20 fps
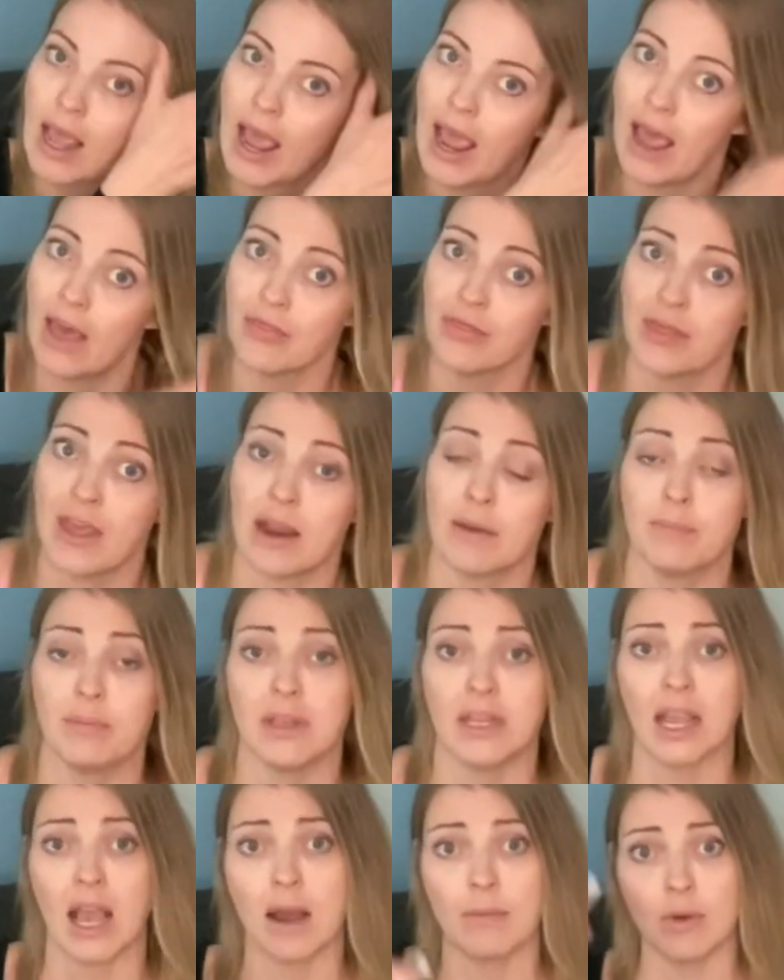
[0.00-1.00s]
And then
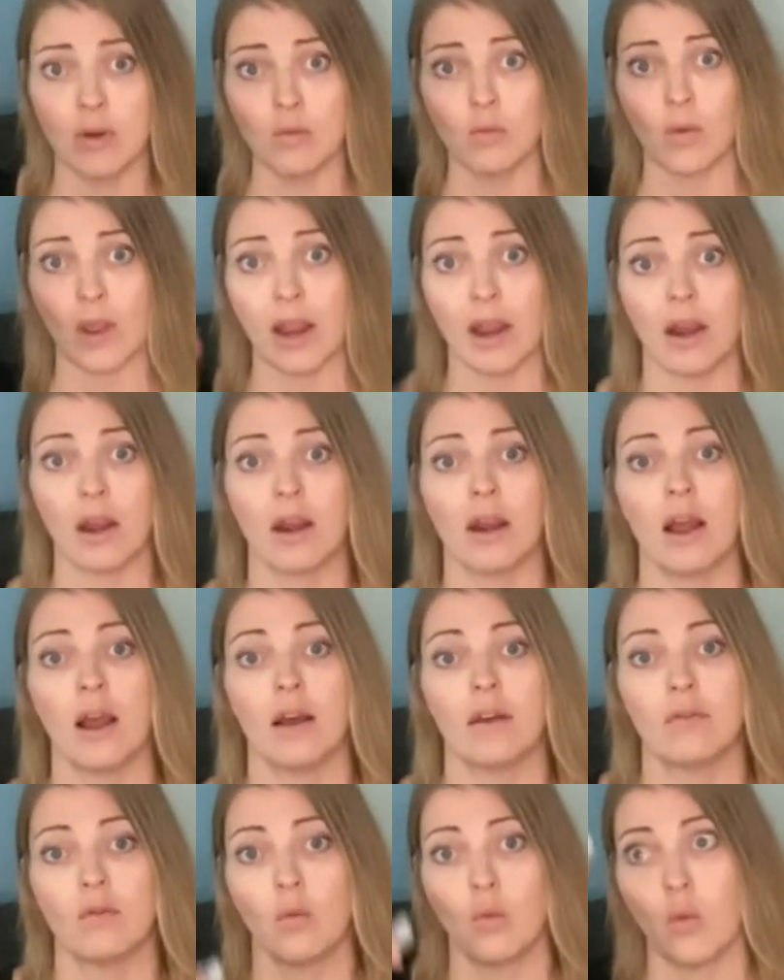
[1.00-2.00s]
become aware
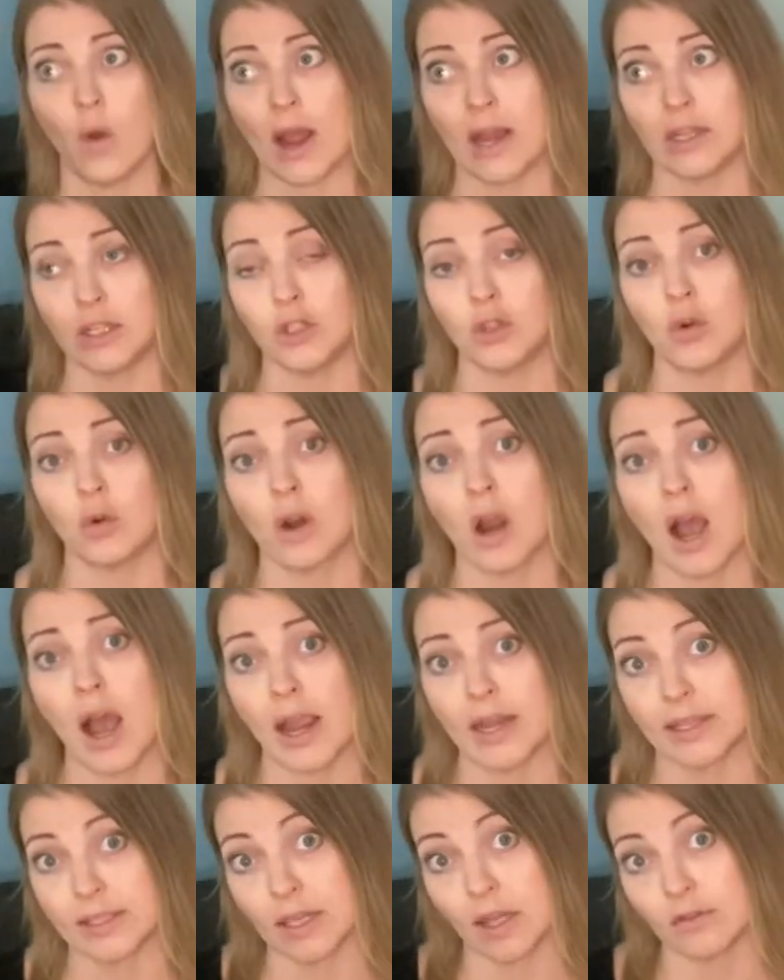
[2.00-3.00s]
of what your
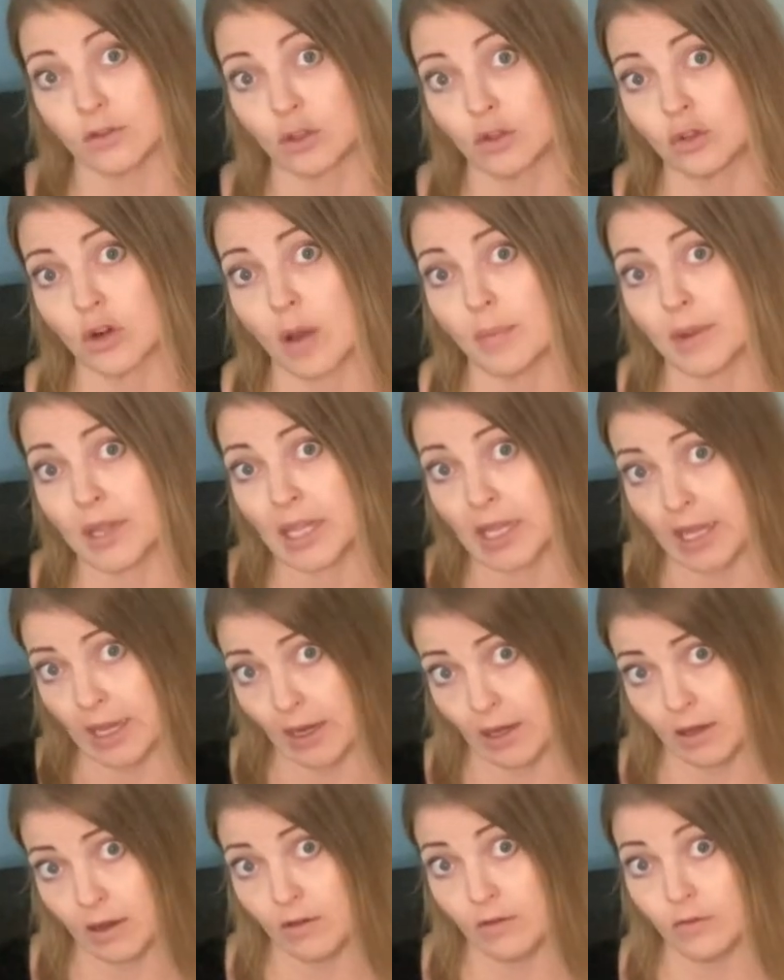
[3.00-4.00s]
high selves are dropping
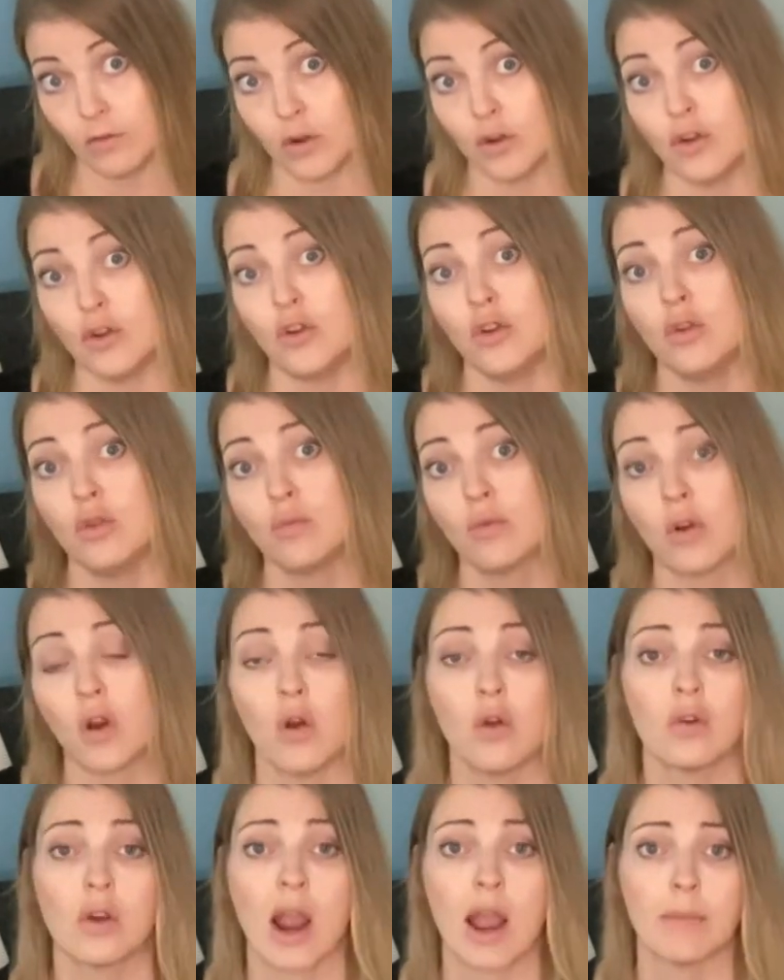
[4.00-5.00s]
in for new
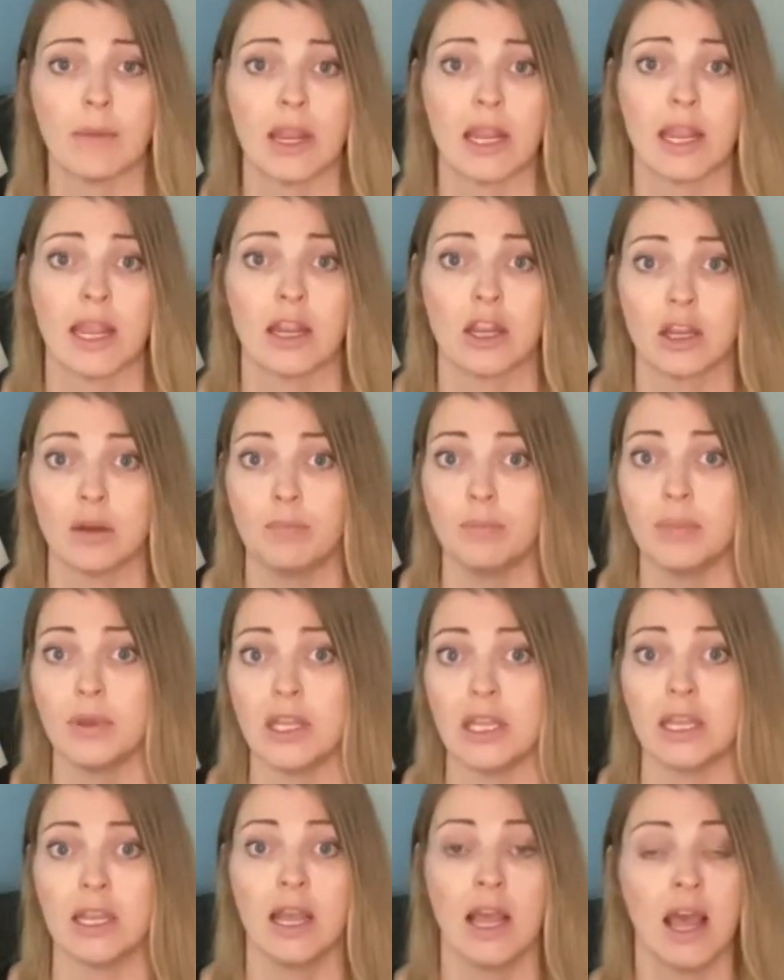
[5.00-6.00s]
programming. It could
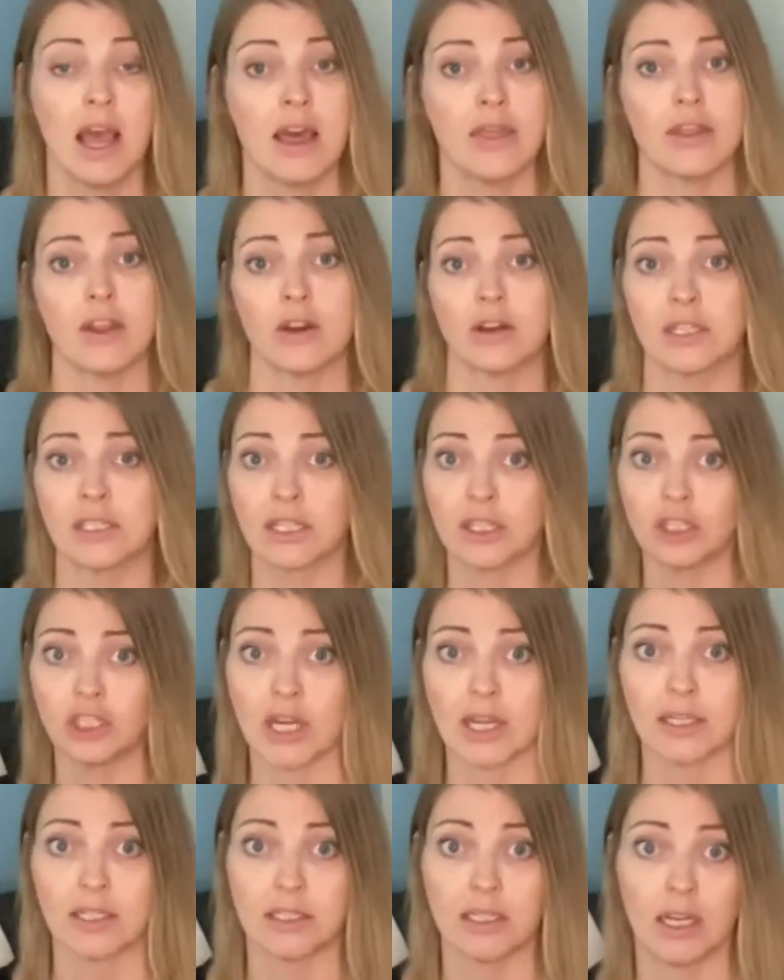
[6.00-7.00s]
be they're
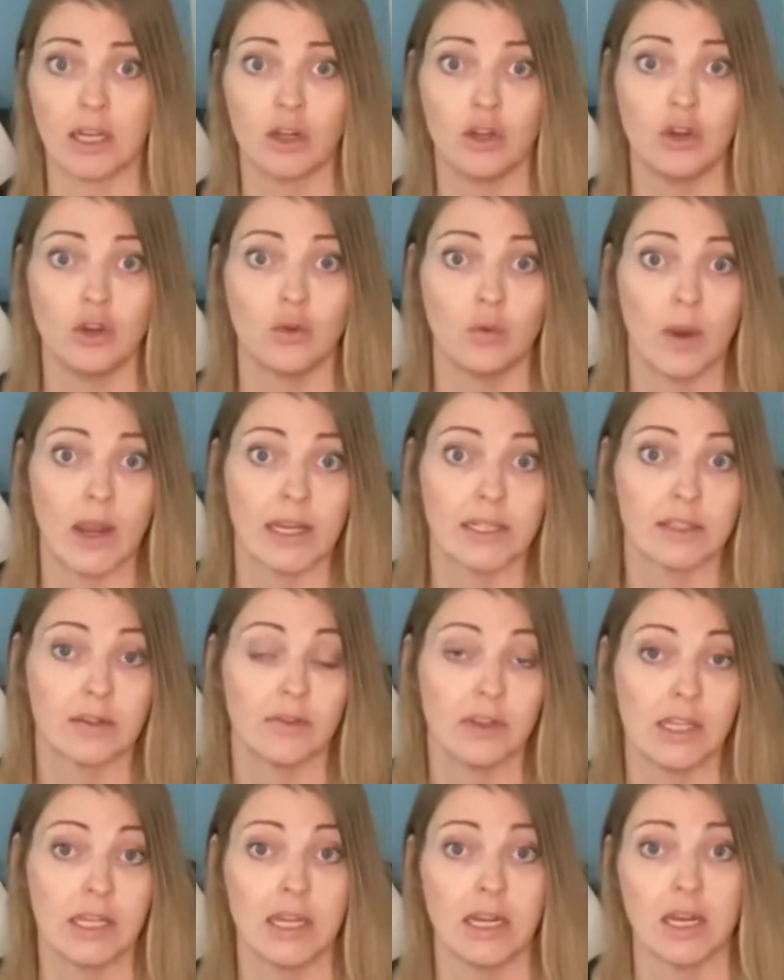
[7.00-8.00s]
suggesting new ways of
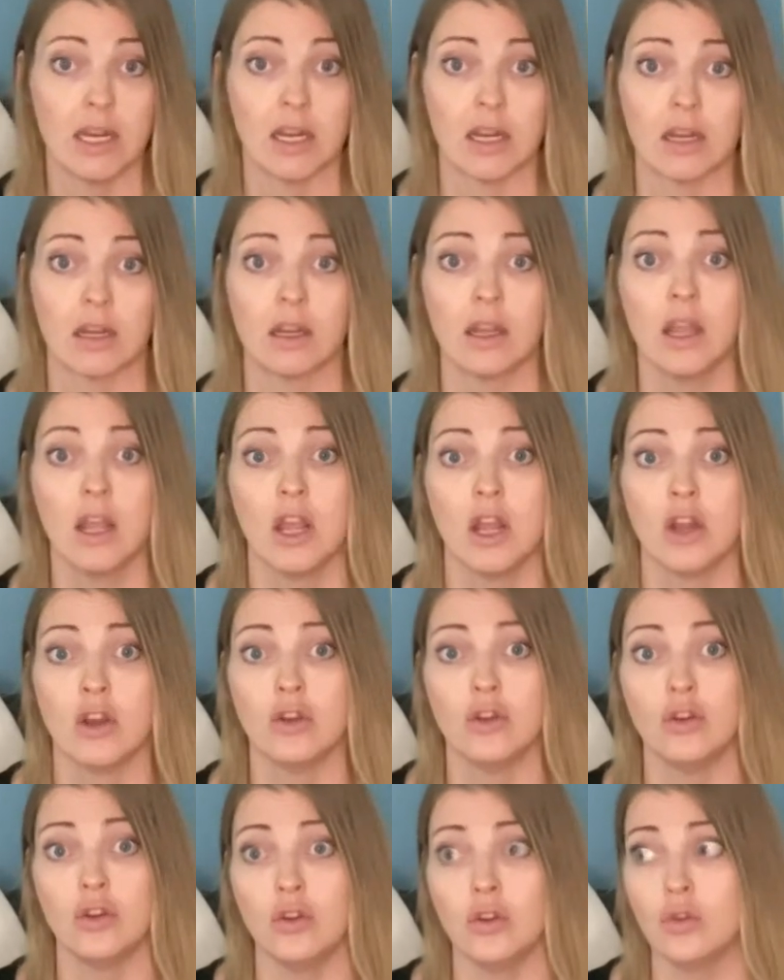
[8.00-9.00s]
eating,
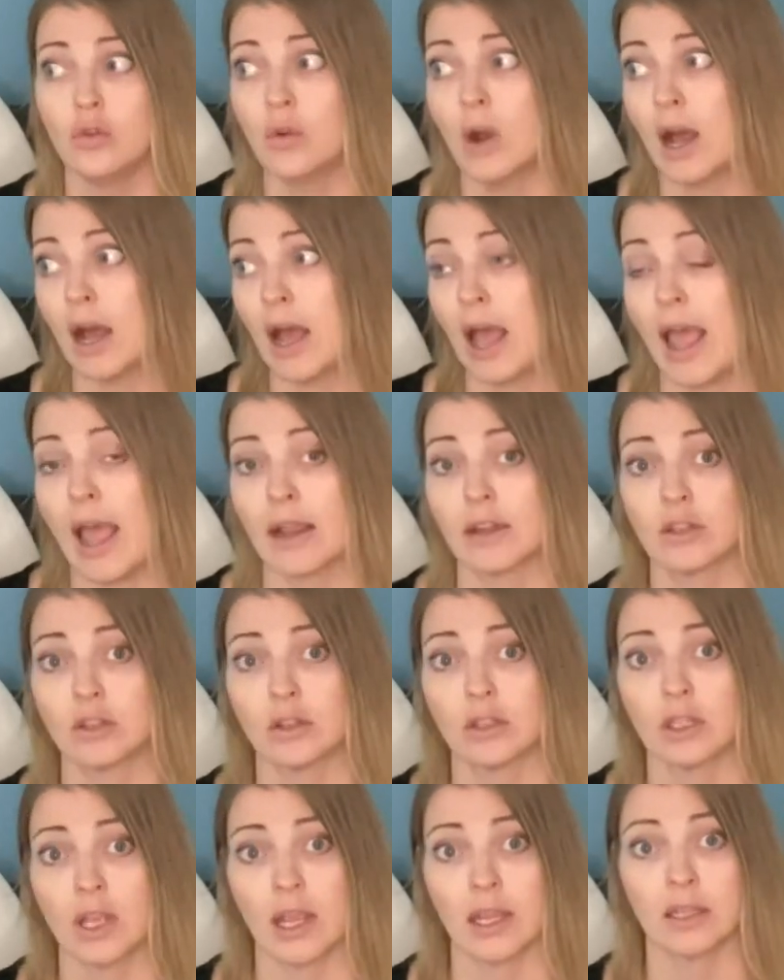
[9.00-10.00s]
new
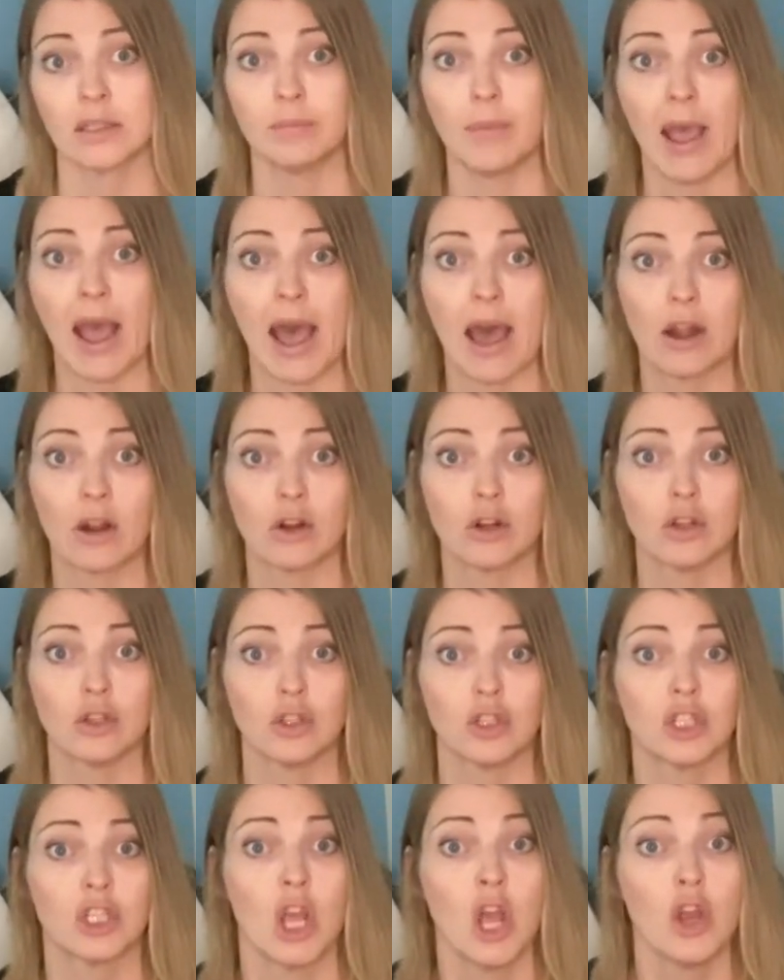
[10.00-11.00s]
exercise
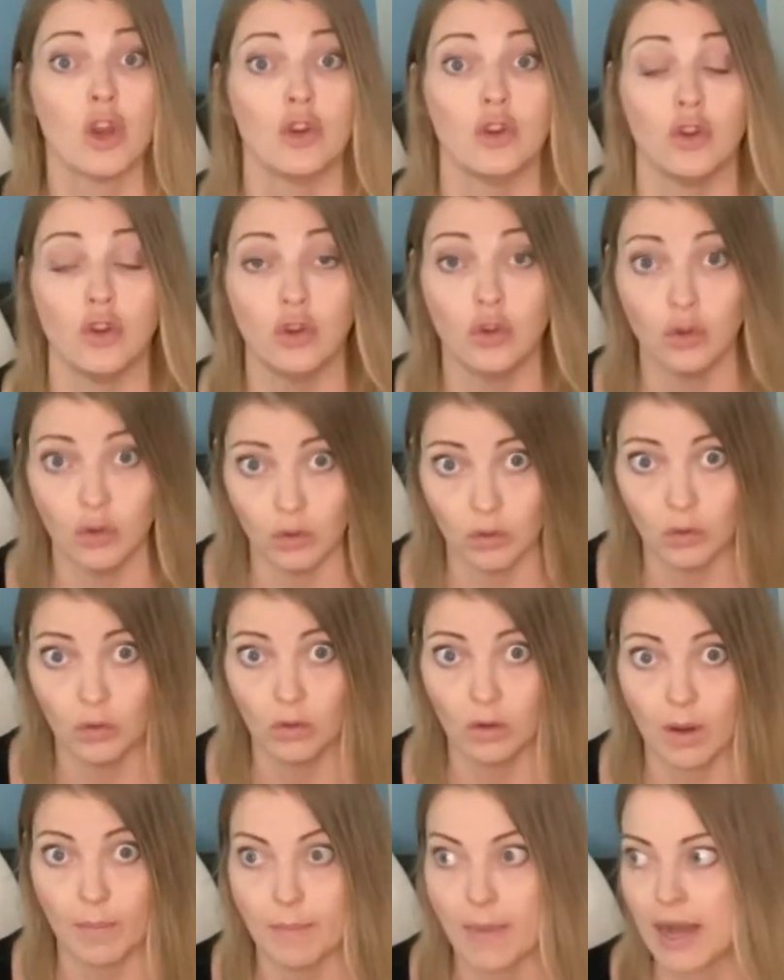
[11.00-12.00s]
patterns,
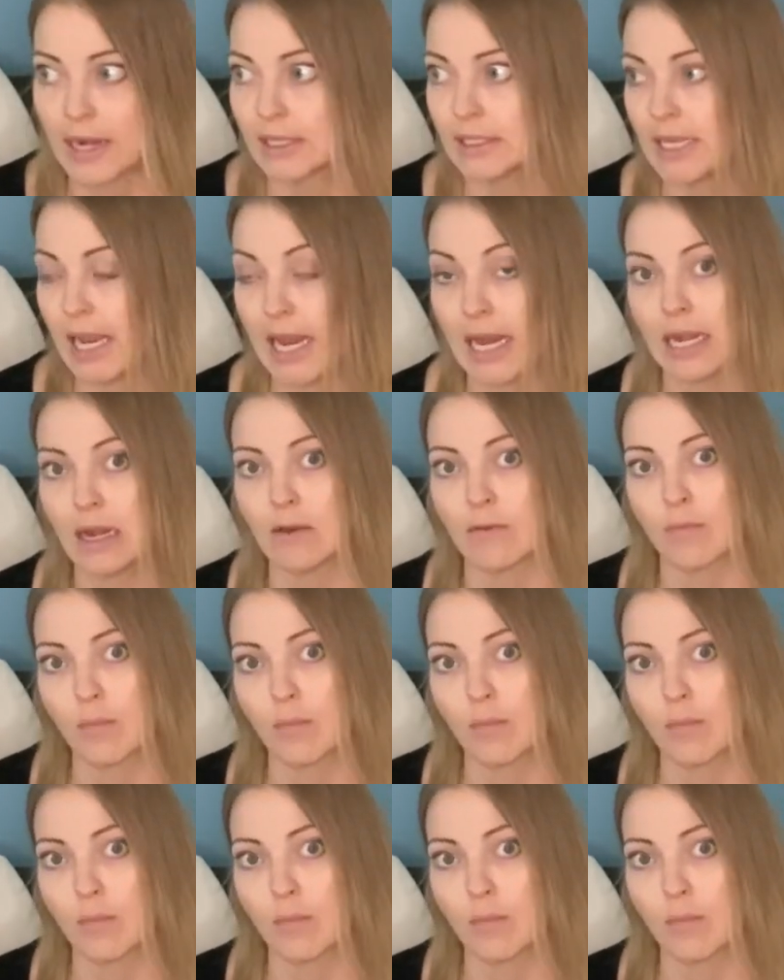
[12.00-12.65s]
new meditative